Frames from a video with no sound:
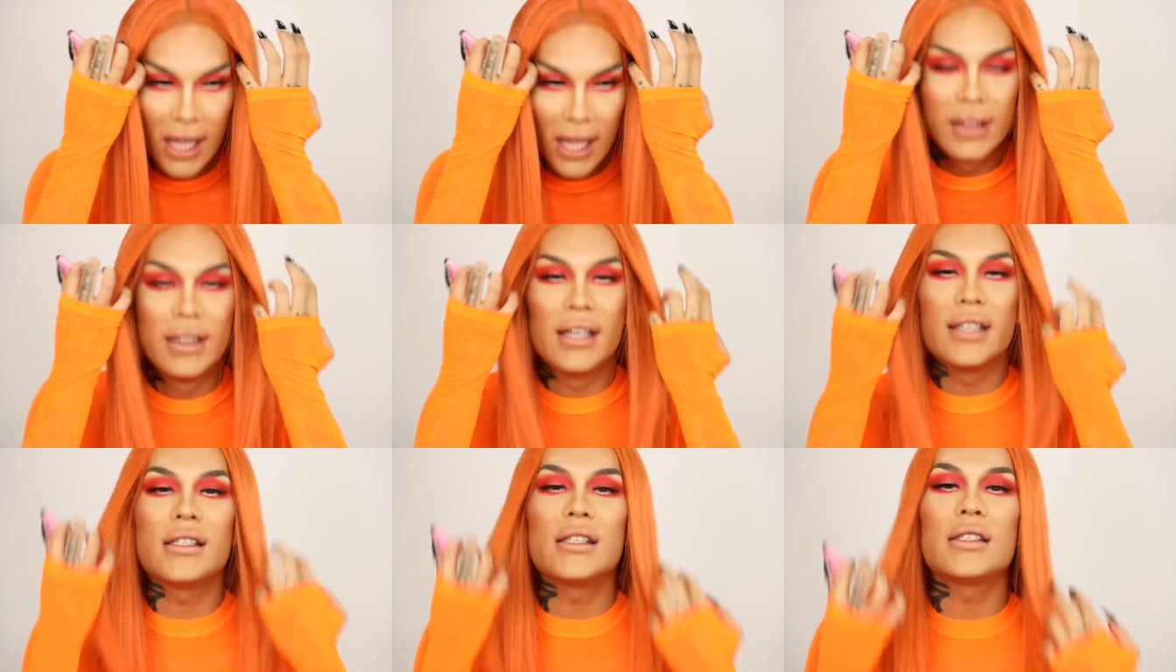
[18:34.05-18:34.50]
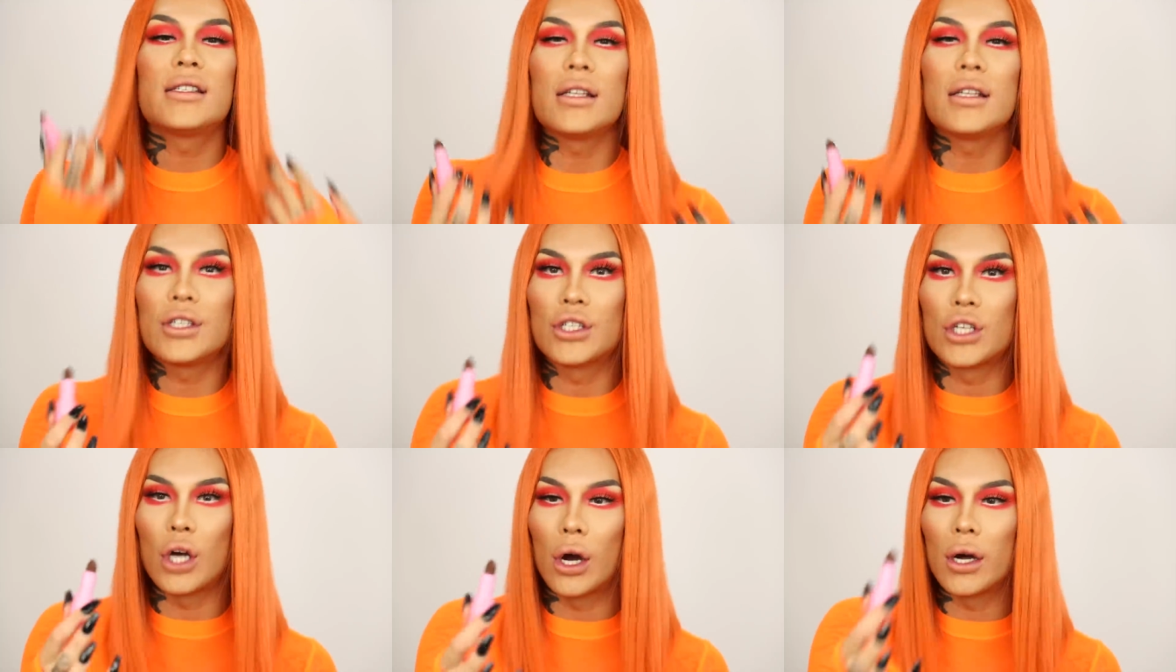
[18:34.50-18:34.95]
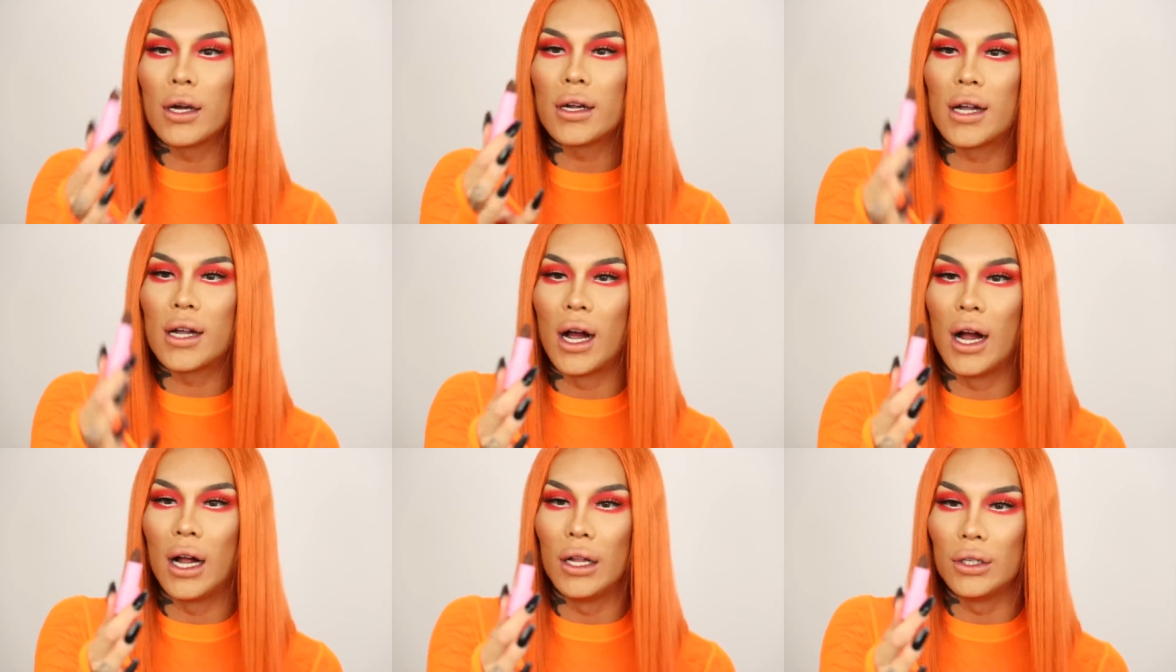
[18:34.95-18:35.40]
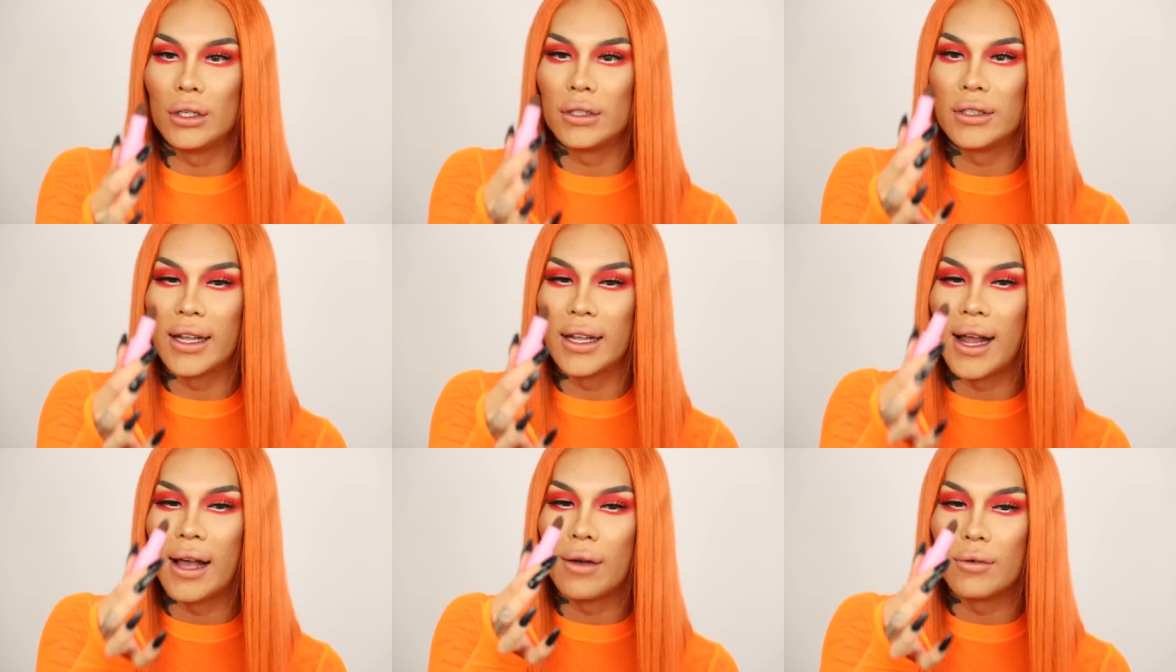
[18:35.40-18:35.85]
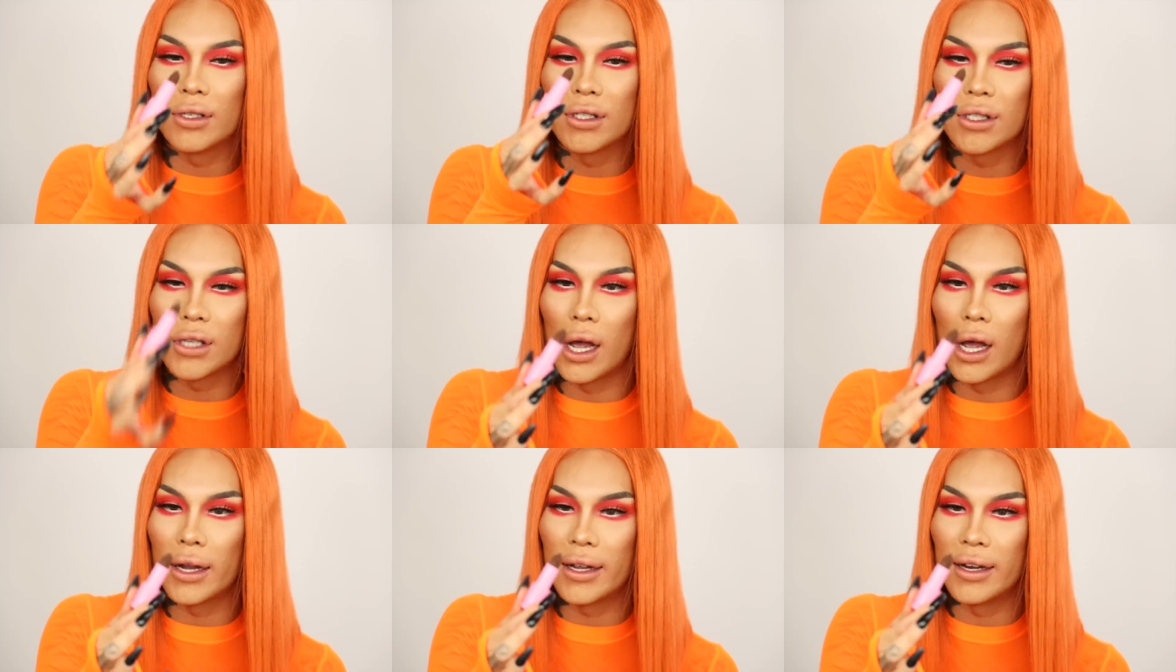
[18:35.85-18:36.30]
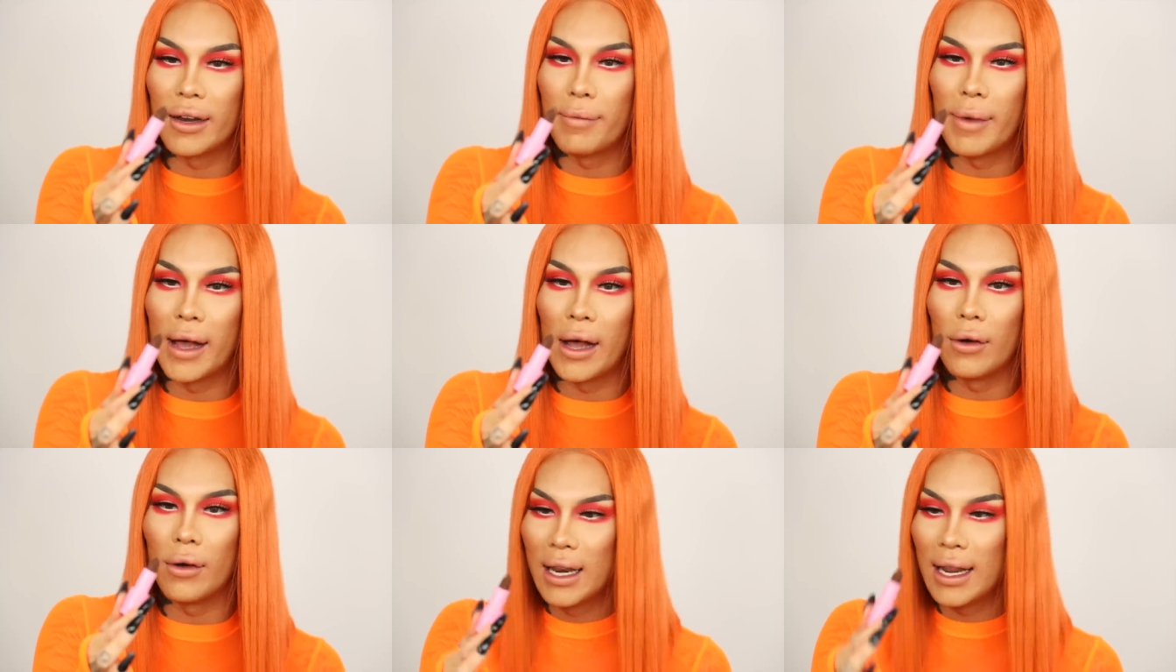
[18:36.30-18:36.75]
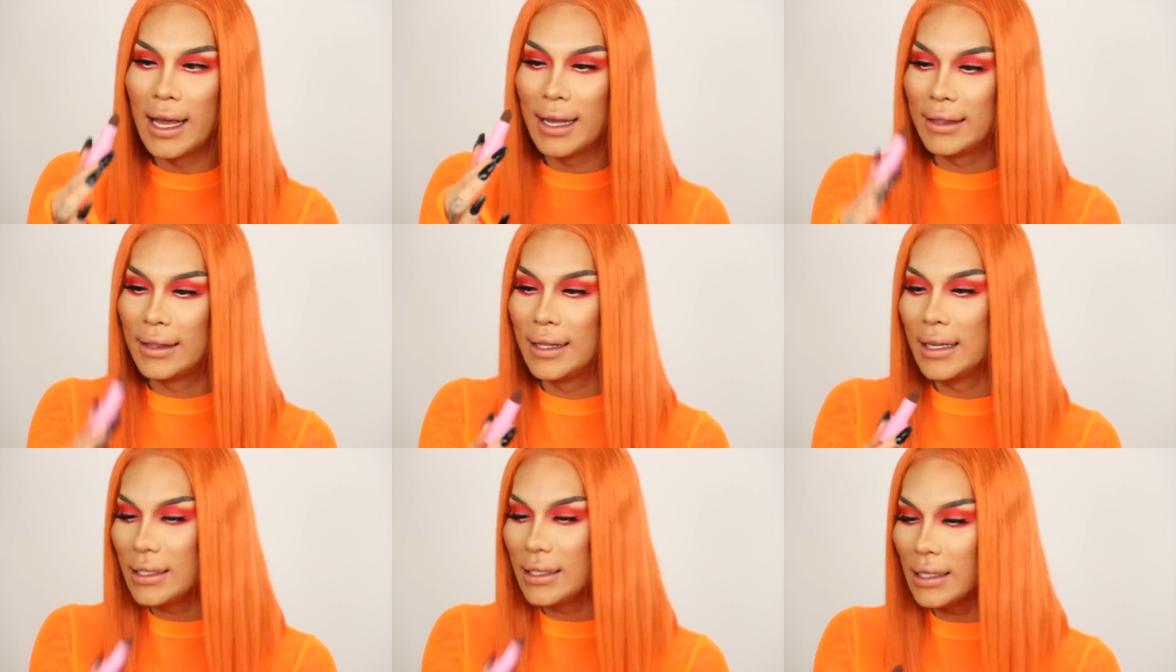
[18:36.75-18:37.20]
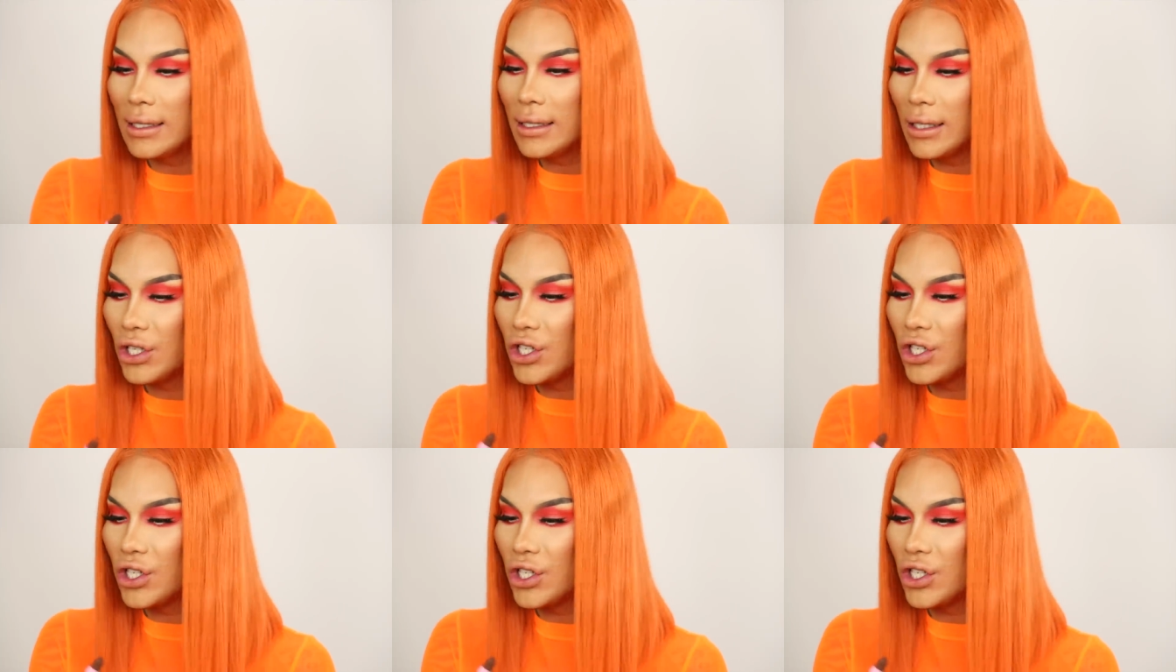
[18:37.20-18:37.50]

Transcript: This is the dark color that I was talking about. Like, this is the